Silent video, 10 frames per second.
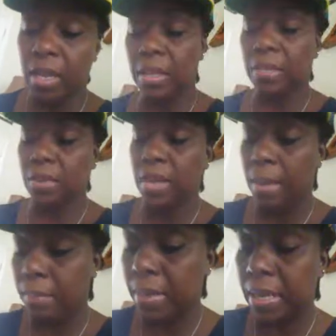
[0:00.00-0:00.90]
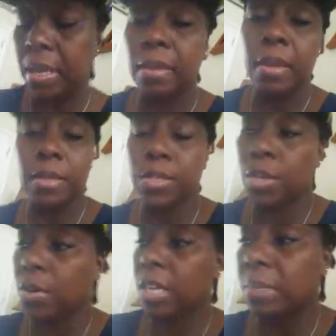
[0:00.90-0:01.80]
another company.
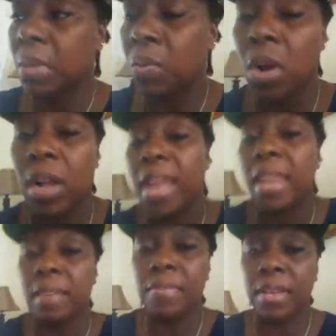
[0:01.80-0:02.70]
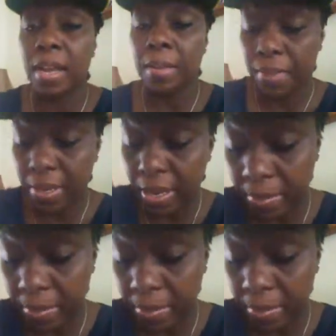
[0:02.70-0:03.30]
Don't get me wrong. I love the company.